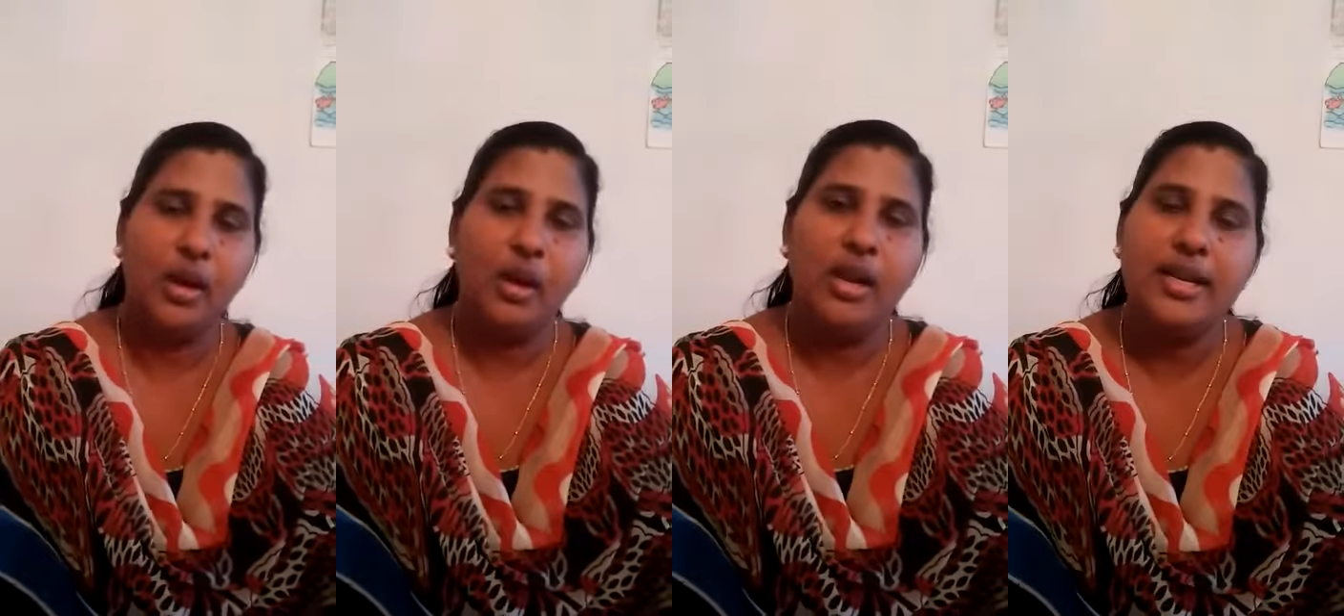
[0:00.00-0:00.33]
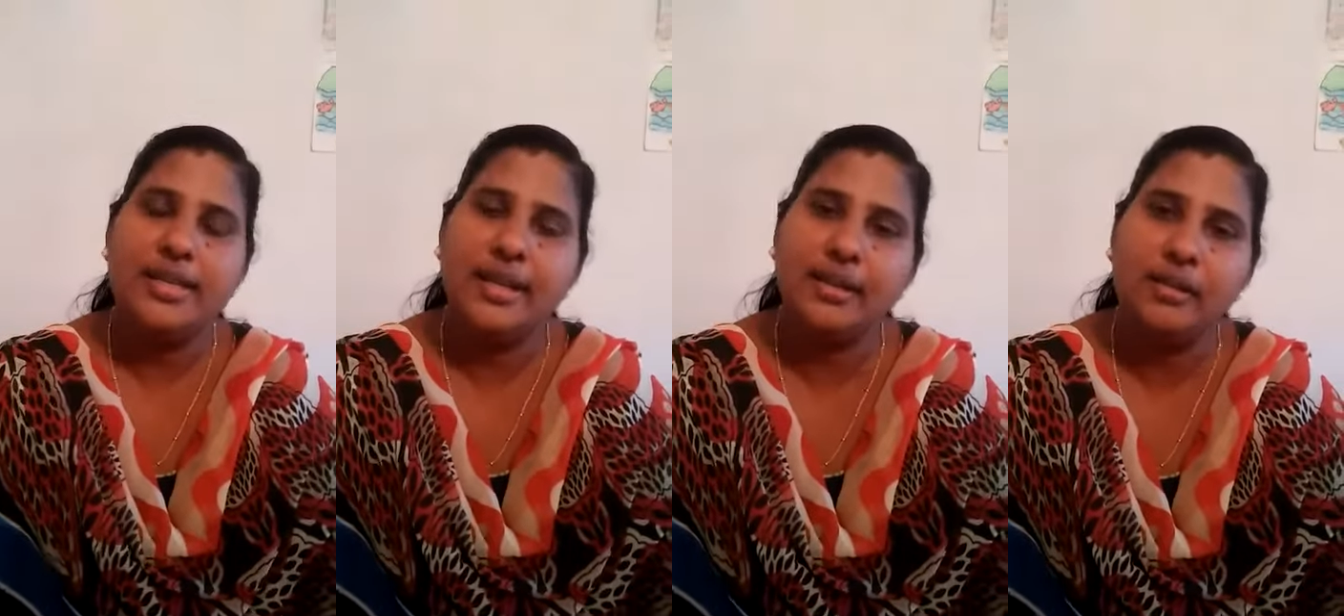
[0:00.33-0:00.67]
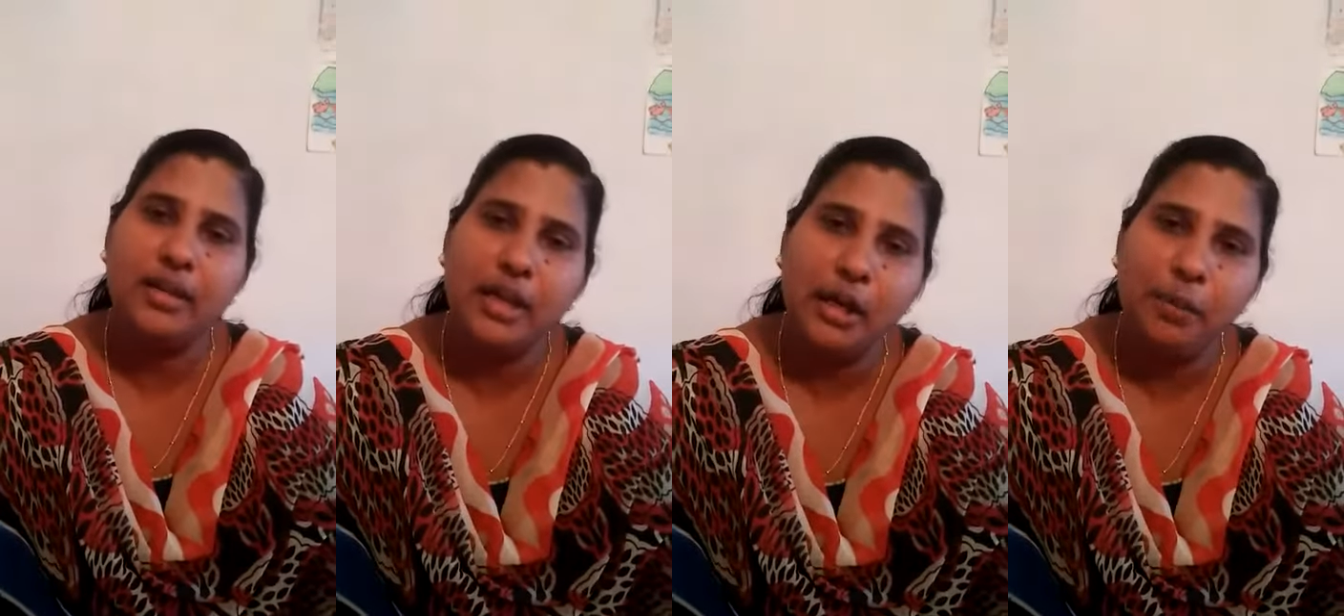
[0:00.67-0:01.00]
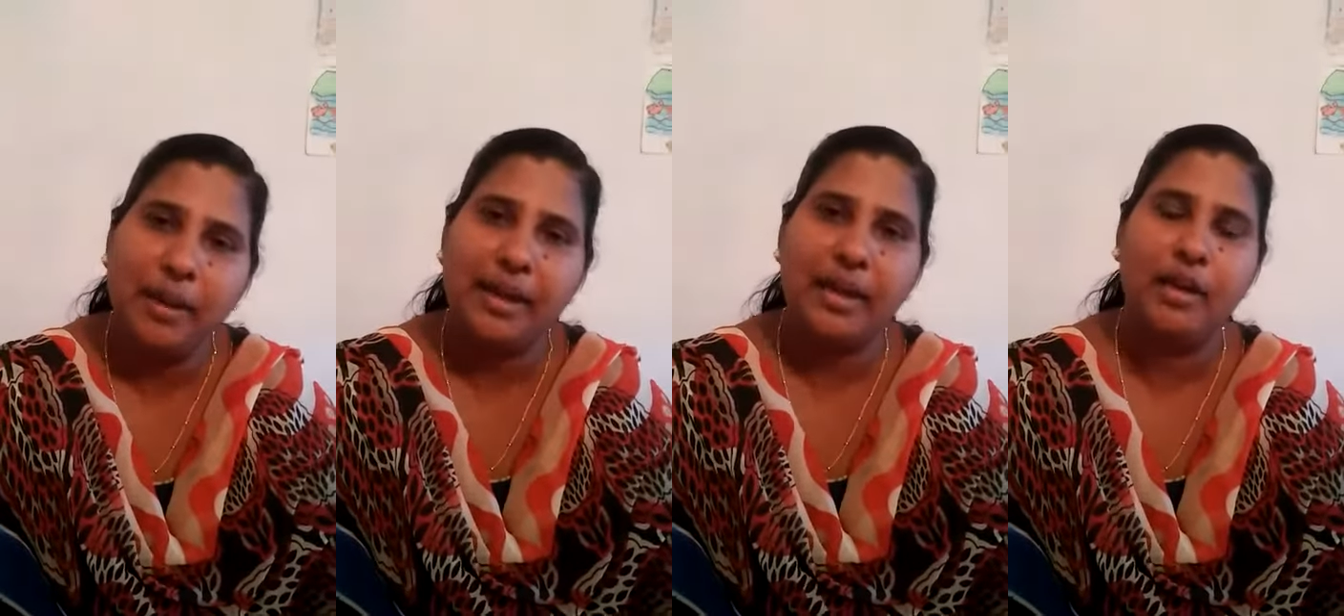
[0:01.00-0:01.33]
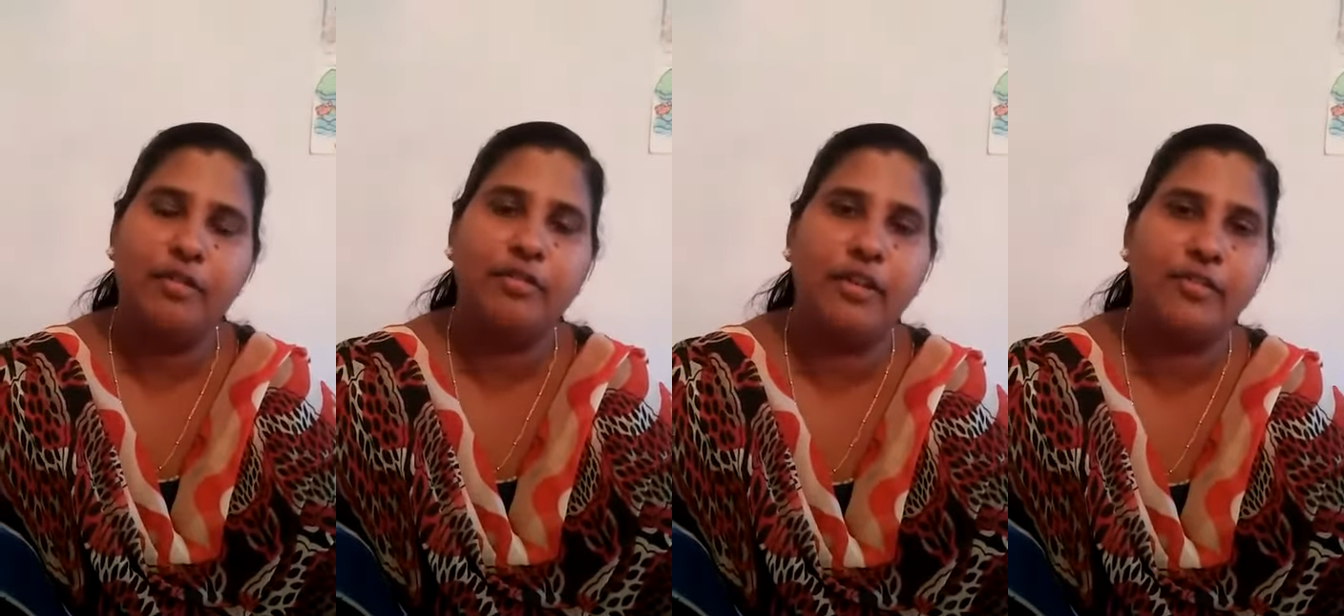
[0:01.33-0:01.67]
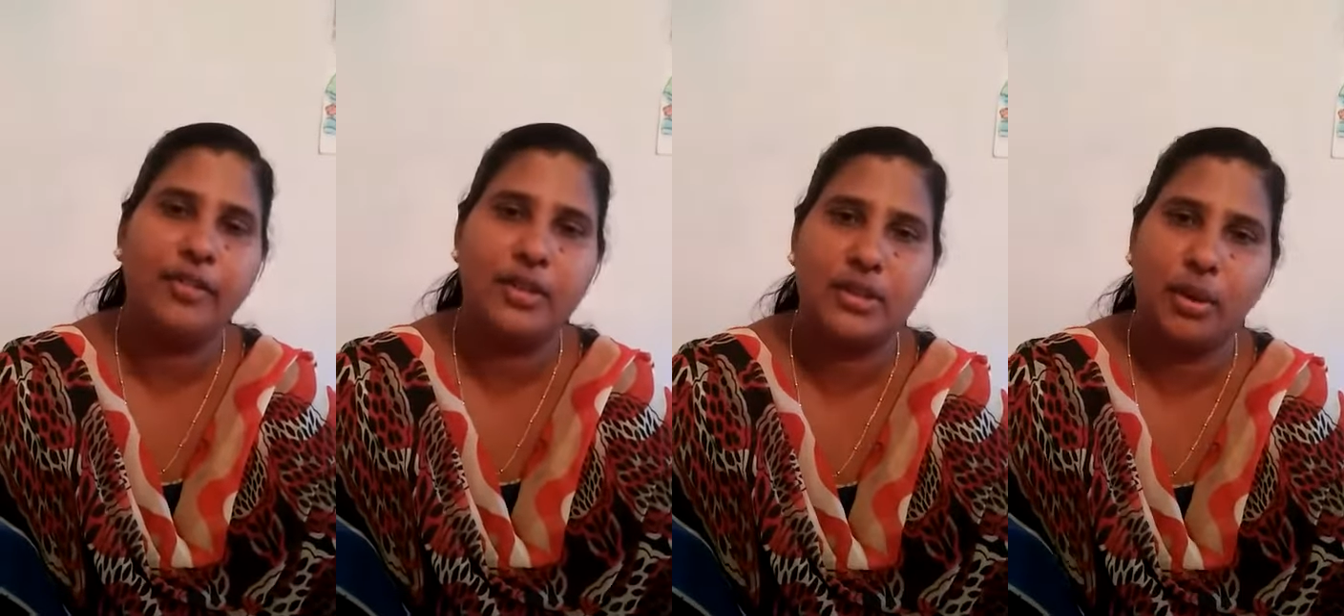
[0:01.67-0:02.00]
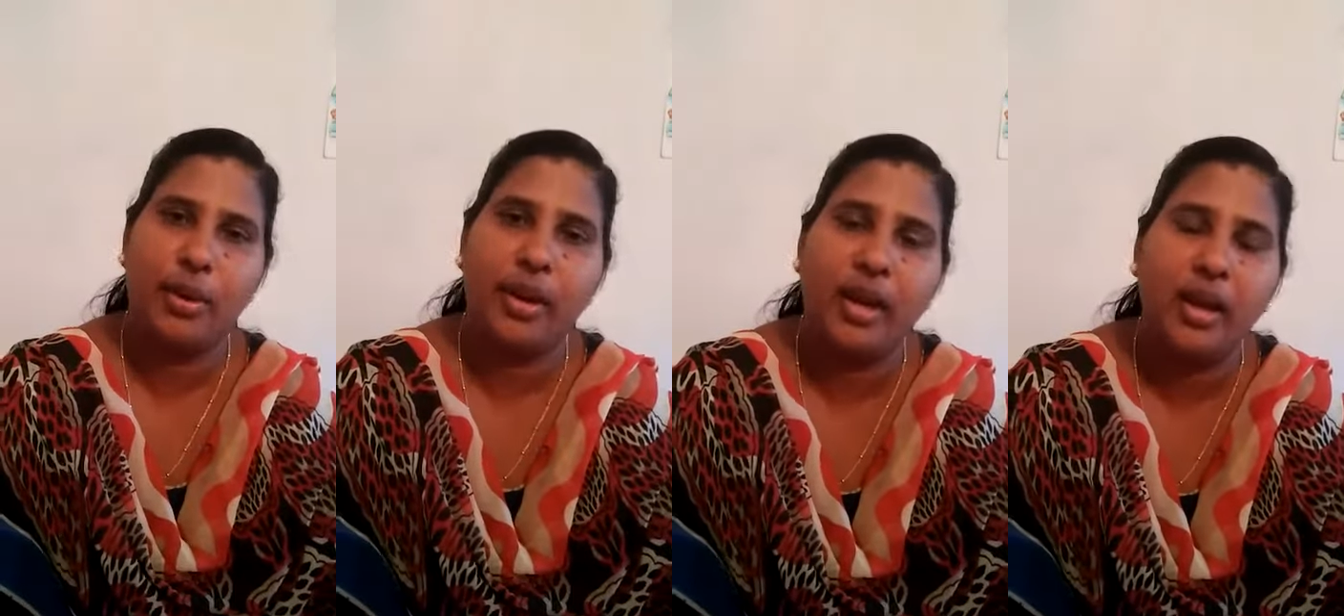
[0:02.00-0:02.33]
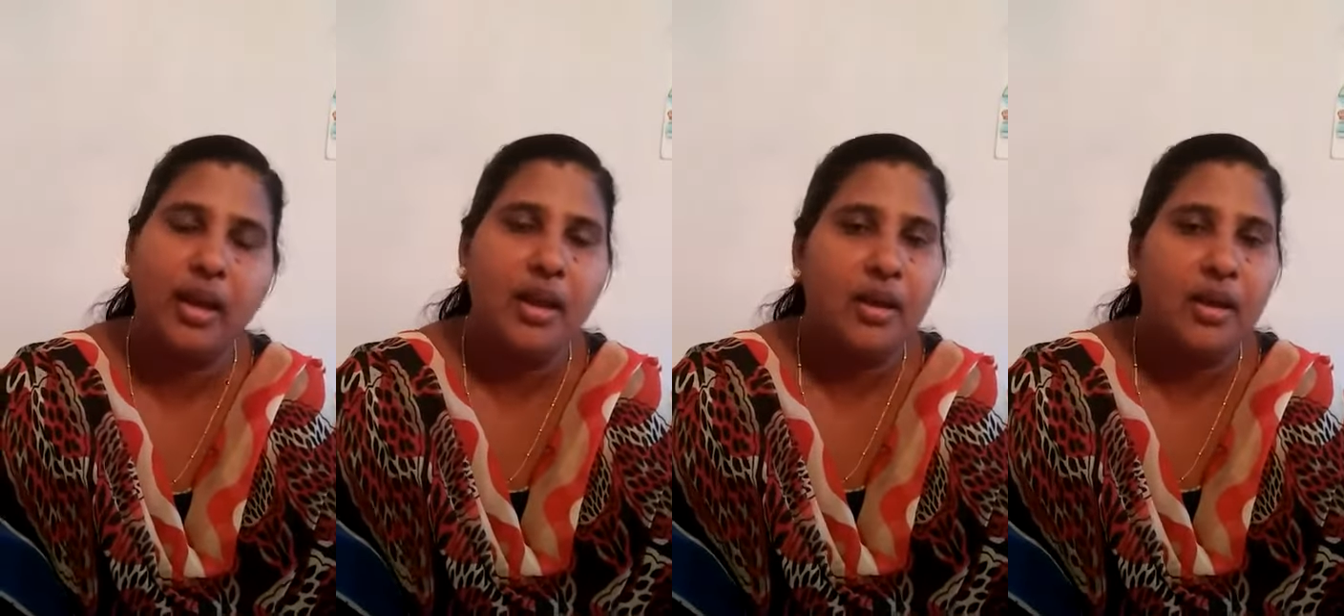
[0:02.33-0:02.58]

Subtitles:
Let's see the third paragraph of the story,